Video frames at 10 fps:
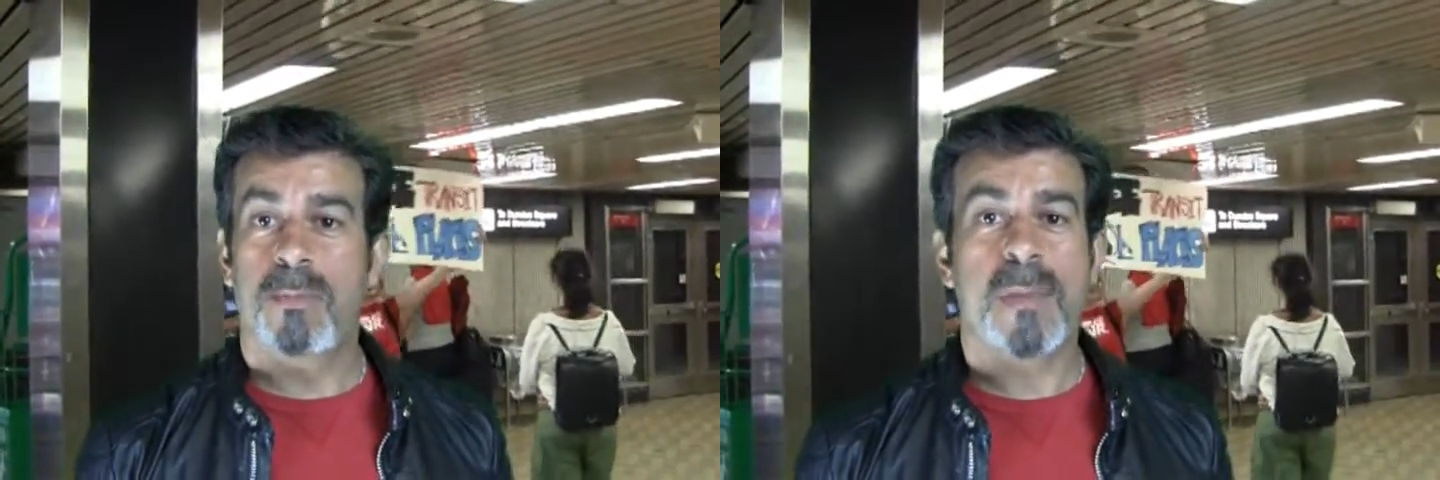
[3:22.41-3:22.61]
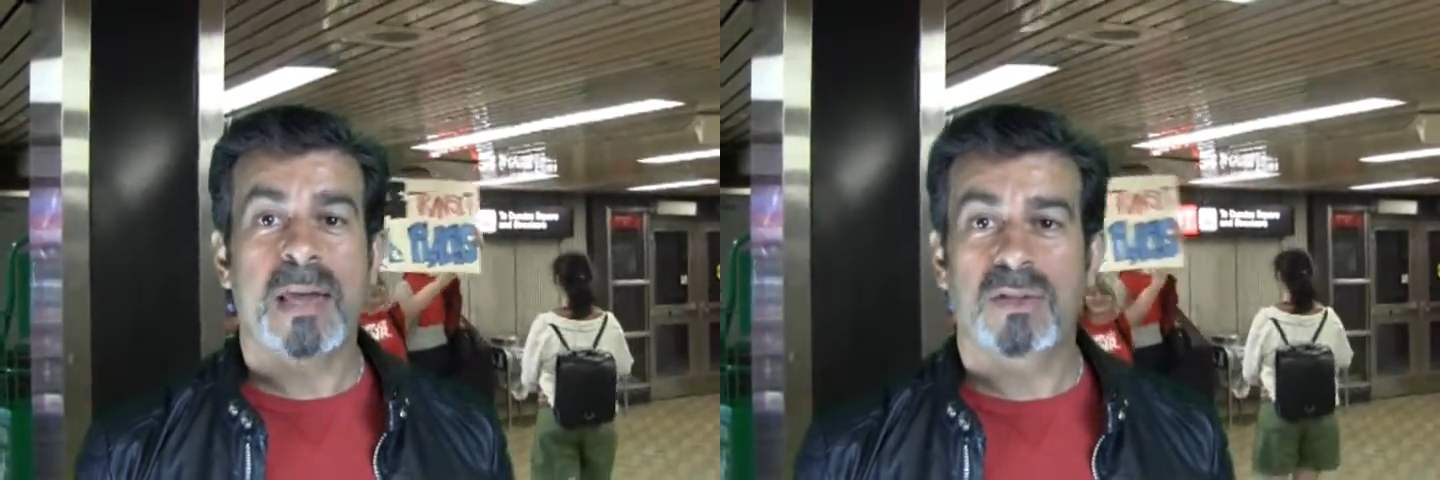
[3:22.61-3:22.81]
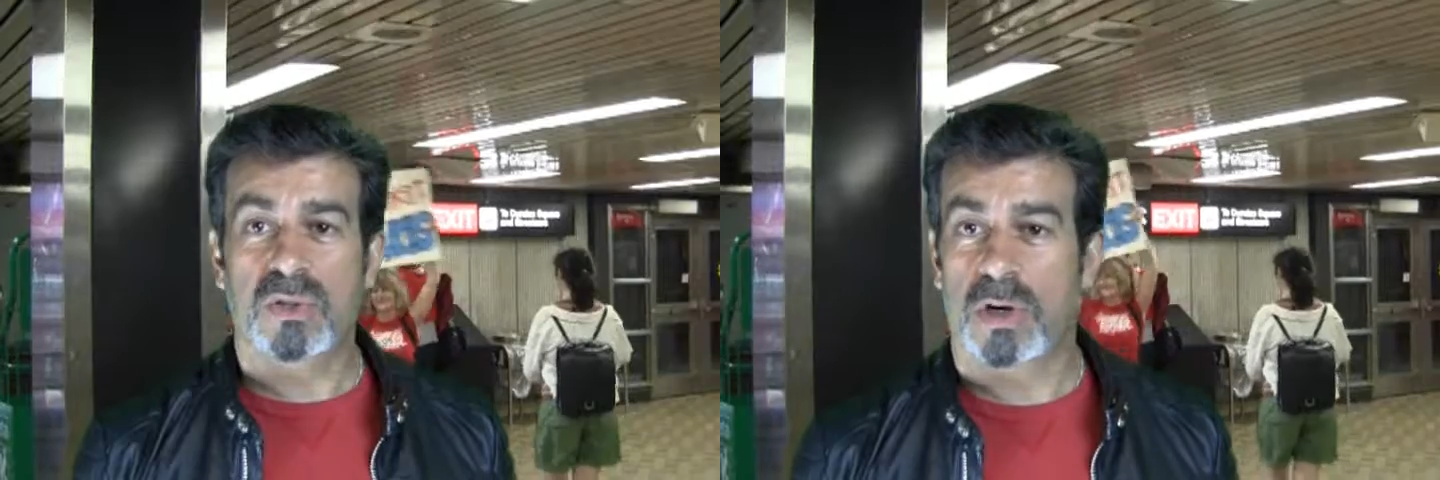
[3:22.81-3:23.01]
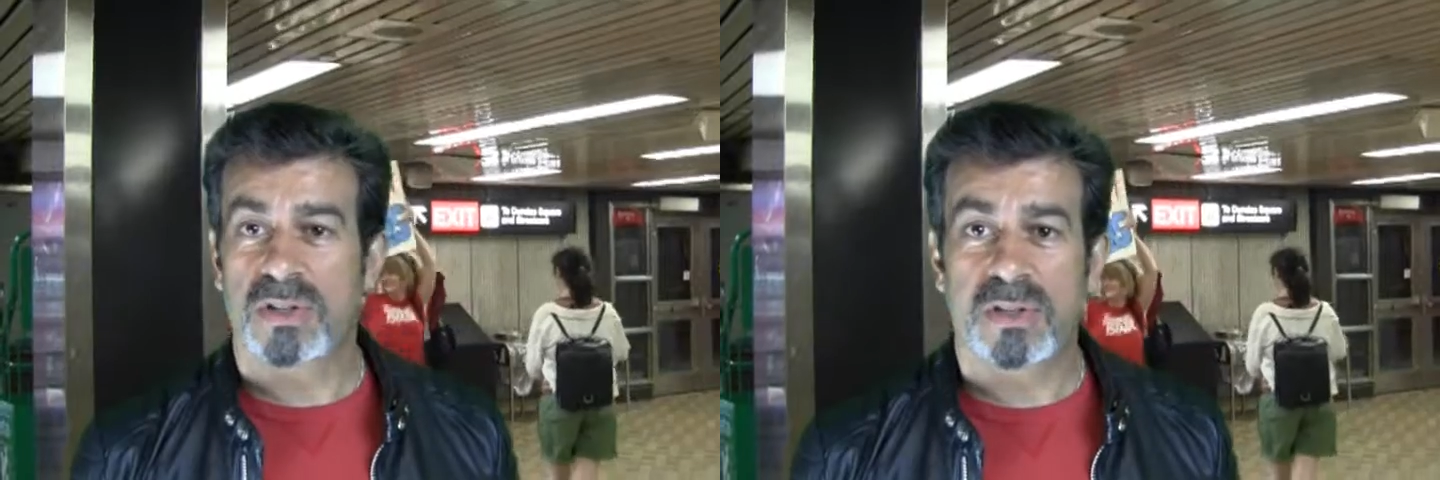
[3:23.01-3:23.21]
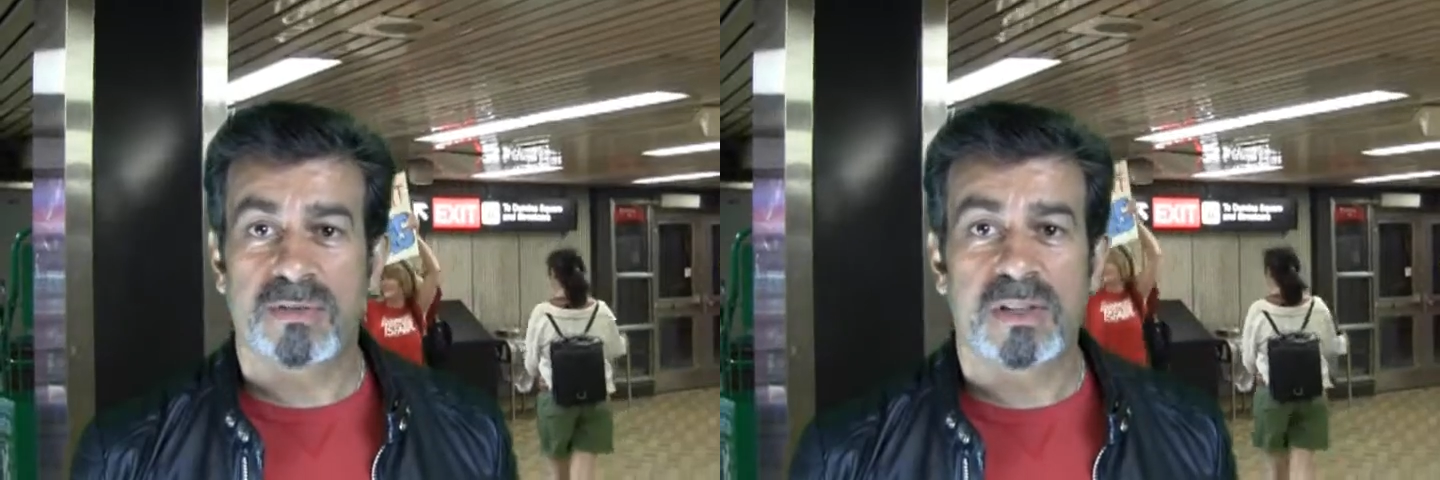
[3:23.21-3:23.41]
one of the main
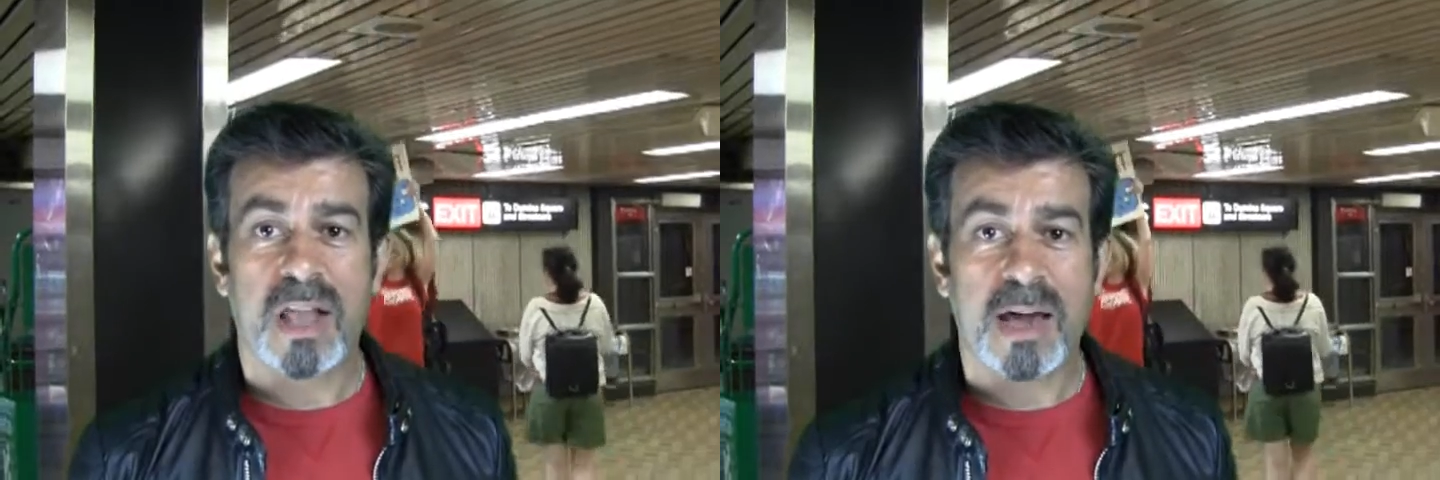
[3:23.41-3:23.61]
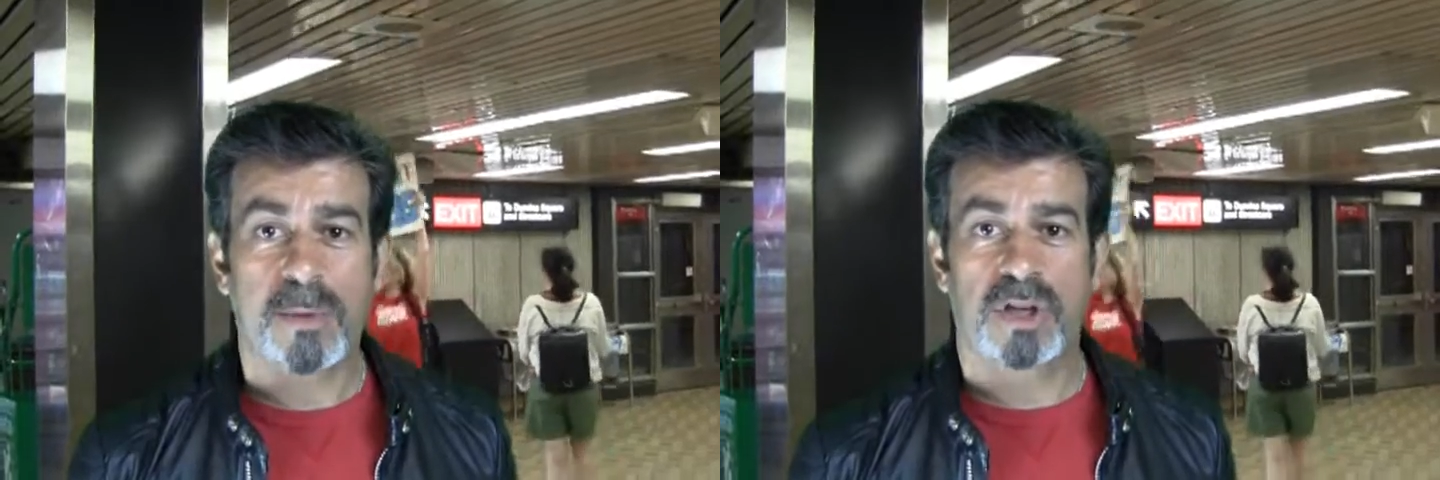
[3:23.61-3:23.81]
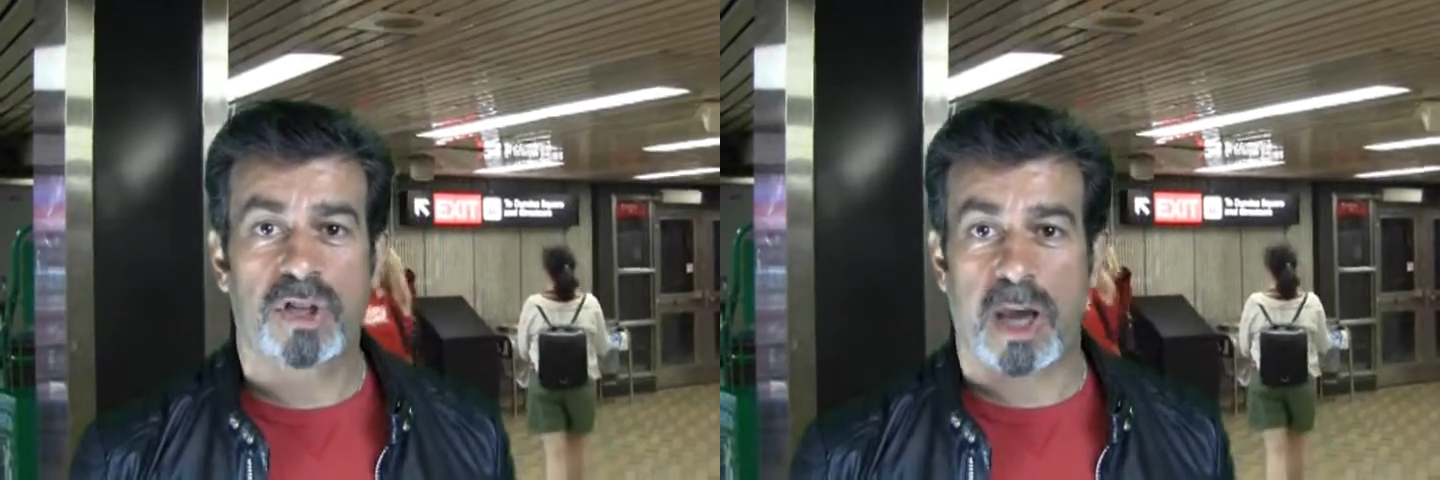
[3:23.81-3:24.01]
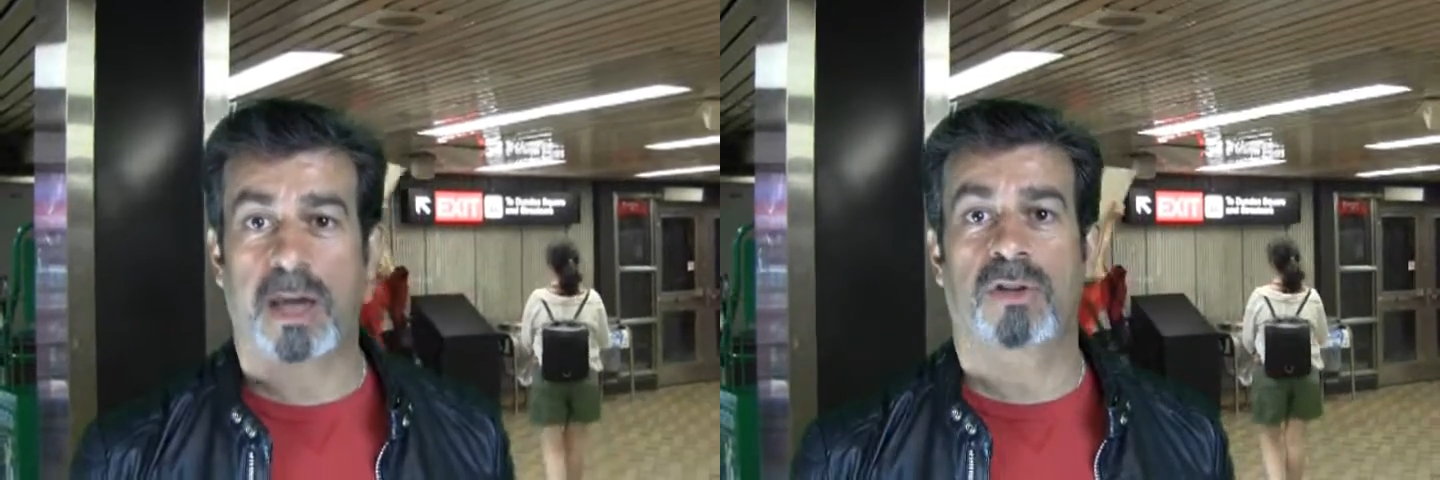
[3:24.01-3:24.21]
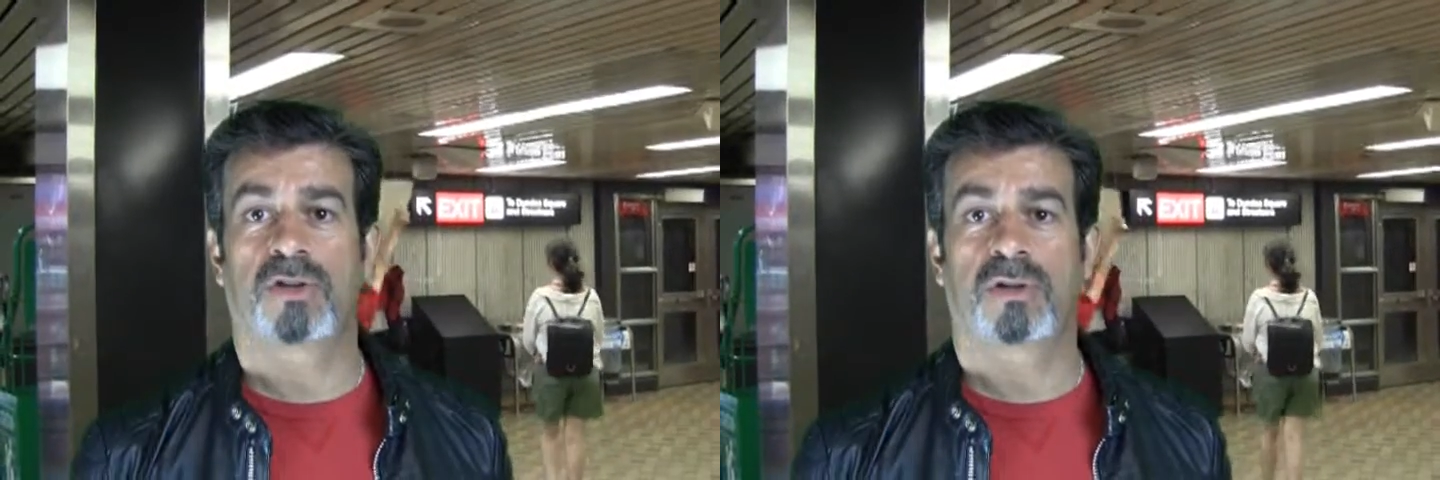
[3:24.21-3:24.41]
sources of climate
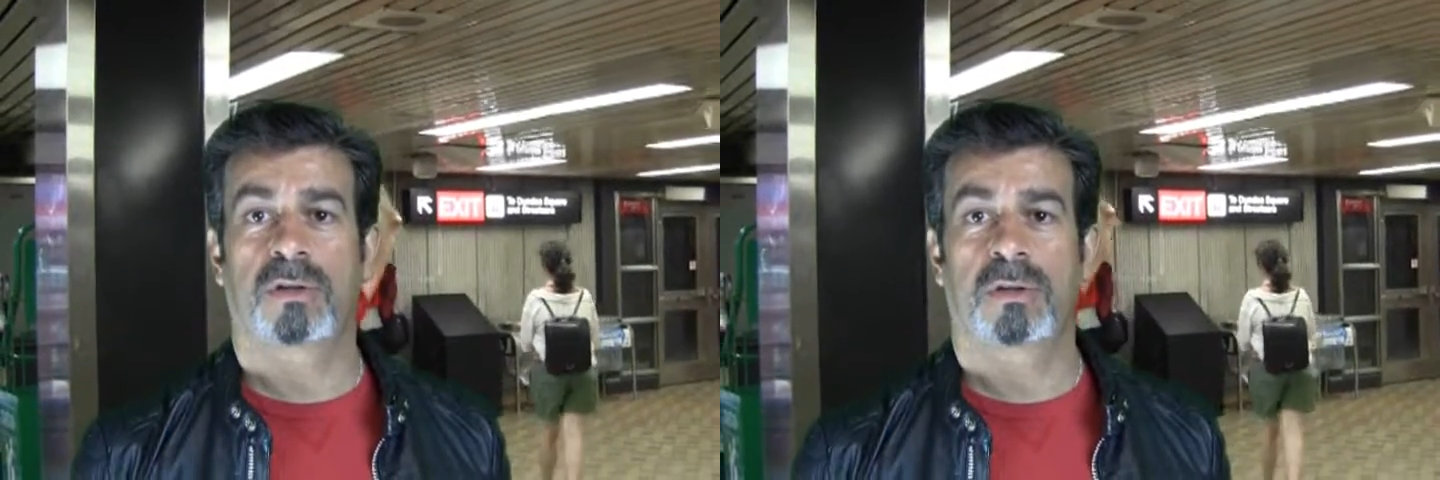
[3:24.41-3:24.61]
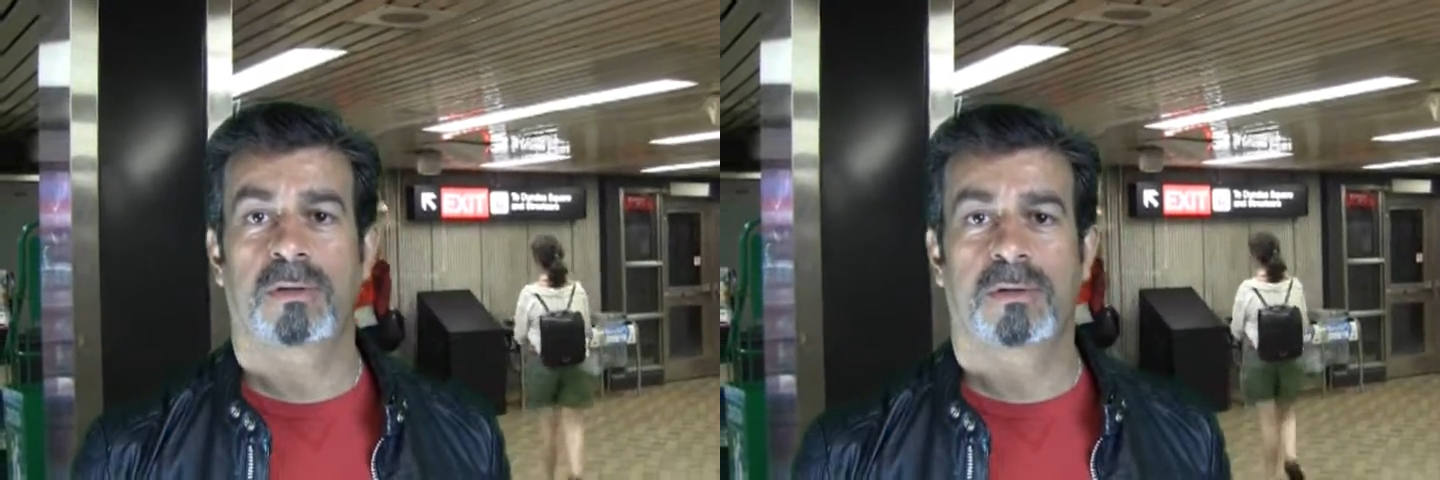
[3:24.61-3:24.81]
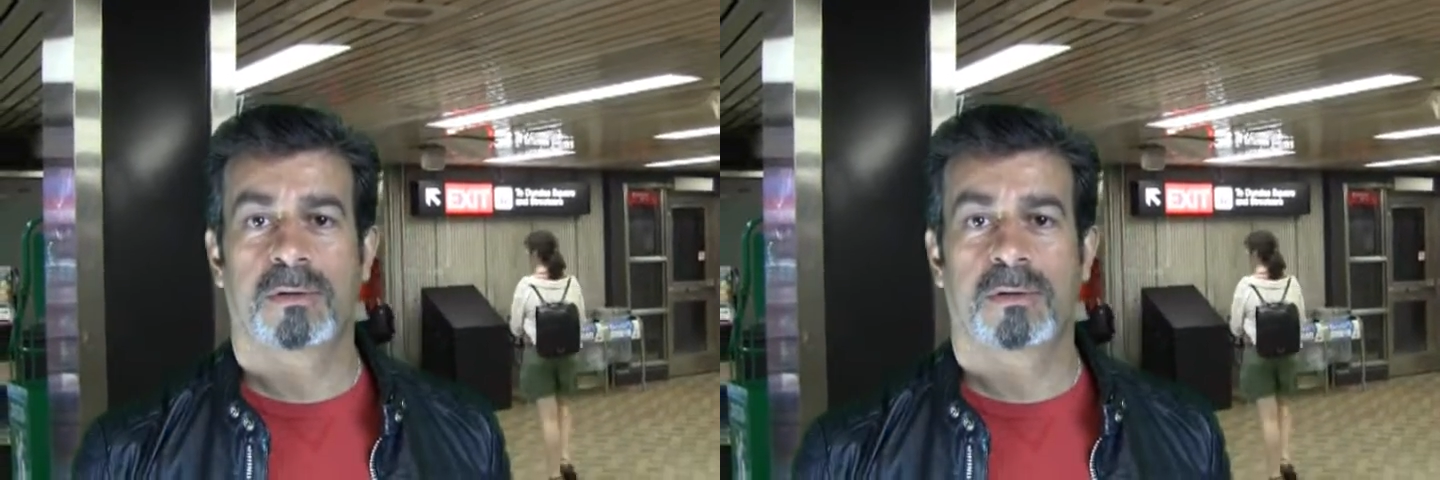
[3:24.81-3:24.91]
change.